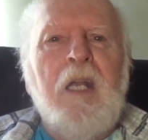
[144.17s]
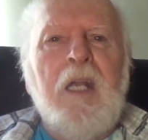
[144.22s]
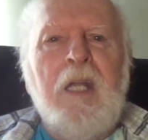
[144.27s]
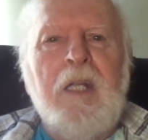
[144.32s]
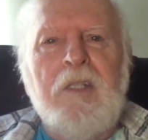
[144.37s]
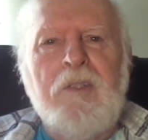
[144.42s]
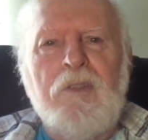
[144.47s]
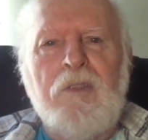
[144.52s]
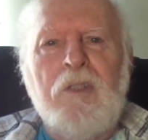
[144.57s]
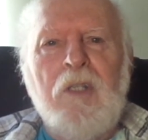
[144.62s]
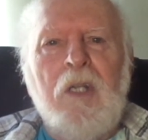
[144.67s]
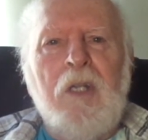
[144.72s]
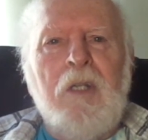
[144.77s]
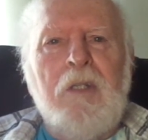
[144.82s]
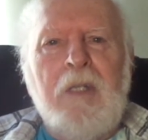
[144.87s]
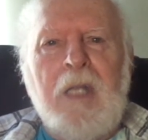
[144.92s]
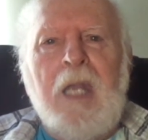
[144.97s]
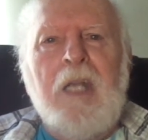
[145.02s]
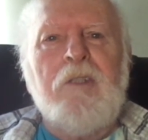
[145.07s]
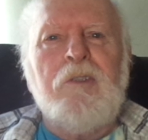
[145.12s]
his
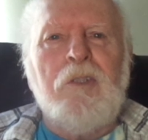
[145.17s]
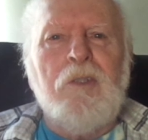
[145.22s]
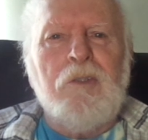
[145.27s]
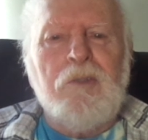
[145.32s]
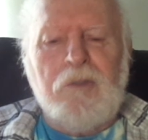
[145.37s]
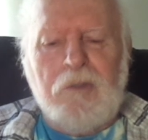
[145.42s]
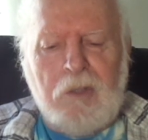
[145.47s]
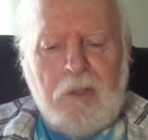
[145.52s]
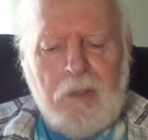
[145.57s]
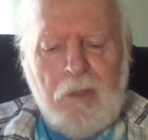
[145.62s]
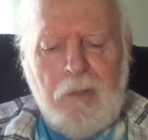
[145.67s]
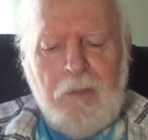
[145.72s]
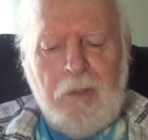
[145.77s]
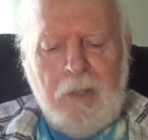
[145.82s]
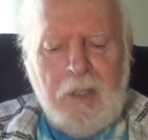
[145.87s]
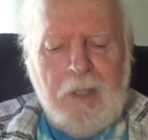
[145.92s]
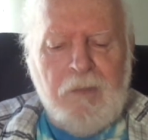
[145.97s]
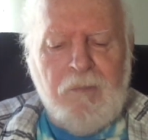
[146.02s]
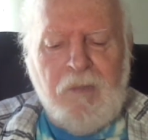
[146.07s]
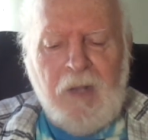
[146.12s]
national
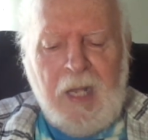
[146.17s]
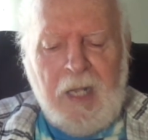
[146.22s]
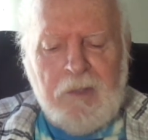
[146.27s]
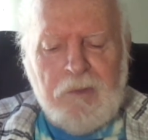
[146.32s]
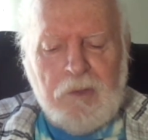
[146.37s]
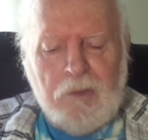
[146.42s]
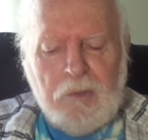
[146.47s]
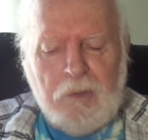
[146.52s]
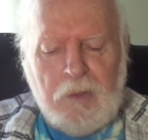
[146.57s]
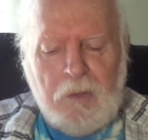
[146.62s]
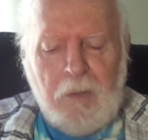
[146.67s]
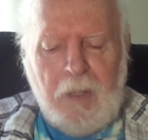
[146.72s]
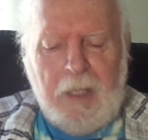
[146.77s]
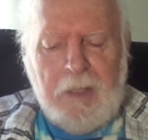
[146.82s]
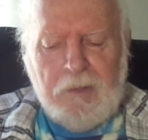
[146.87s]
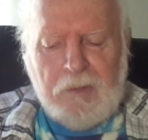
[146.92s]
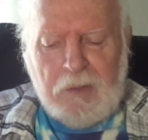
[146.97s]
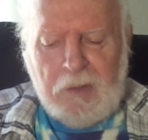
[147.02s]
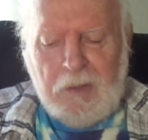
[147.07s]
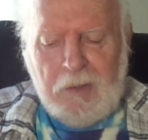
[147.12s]
security advisors
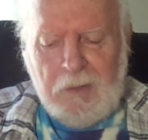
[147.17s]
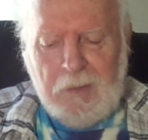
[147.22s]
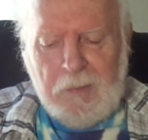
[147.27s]
crazy.